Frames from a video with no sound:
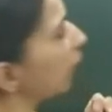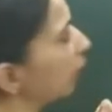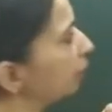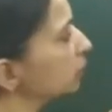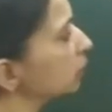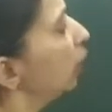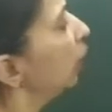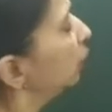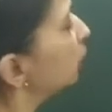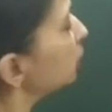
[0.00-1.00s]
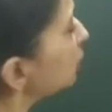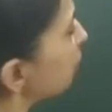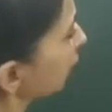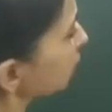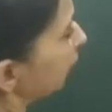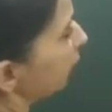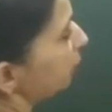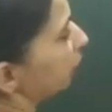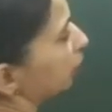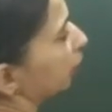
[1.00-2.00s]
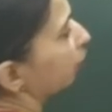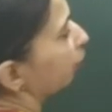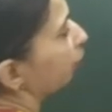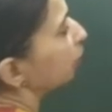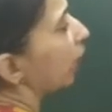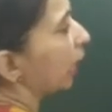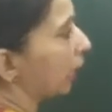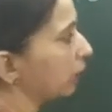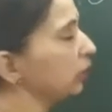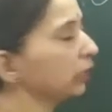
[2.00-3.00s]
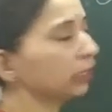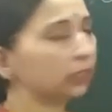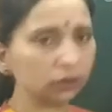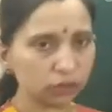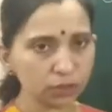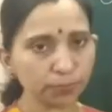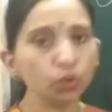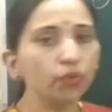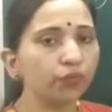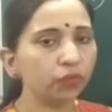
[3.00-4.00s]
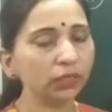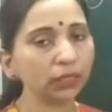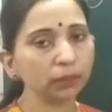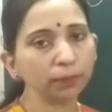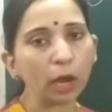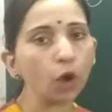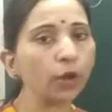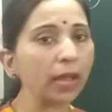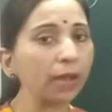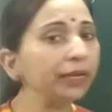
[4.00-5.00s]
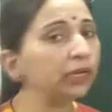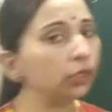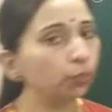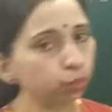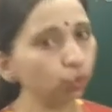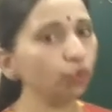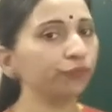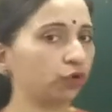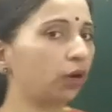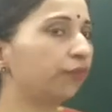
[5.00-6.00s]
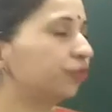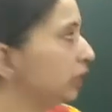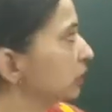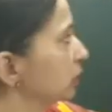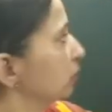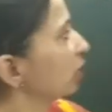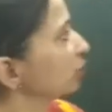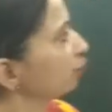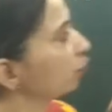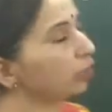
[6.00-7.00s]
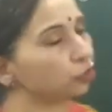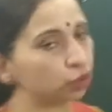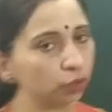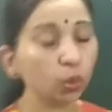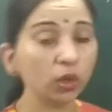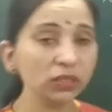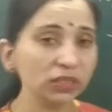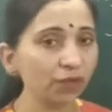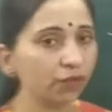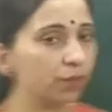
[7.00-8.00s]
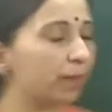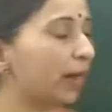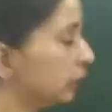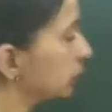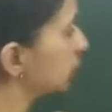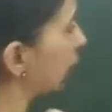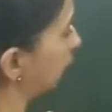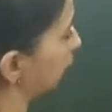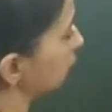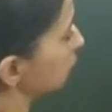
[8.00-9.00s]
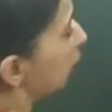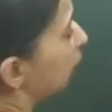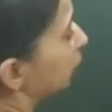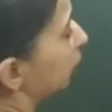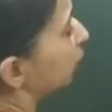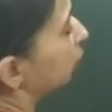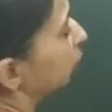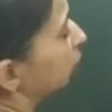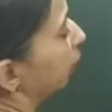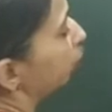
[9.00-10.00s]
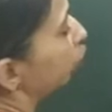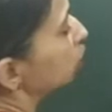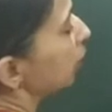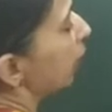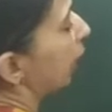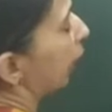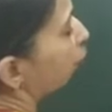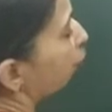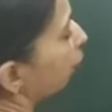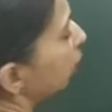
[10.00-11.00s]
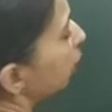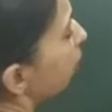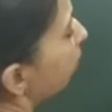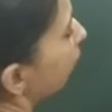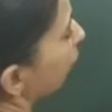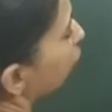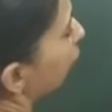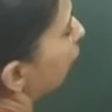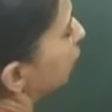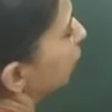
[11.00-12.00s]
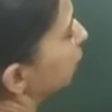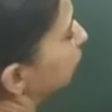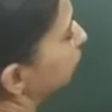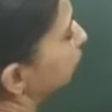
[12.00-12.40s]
happens. This is explained by the Griffith, and the proof, the biochemical proof of this transformation was given by the scientist. That name was Avery McCarthy.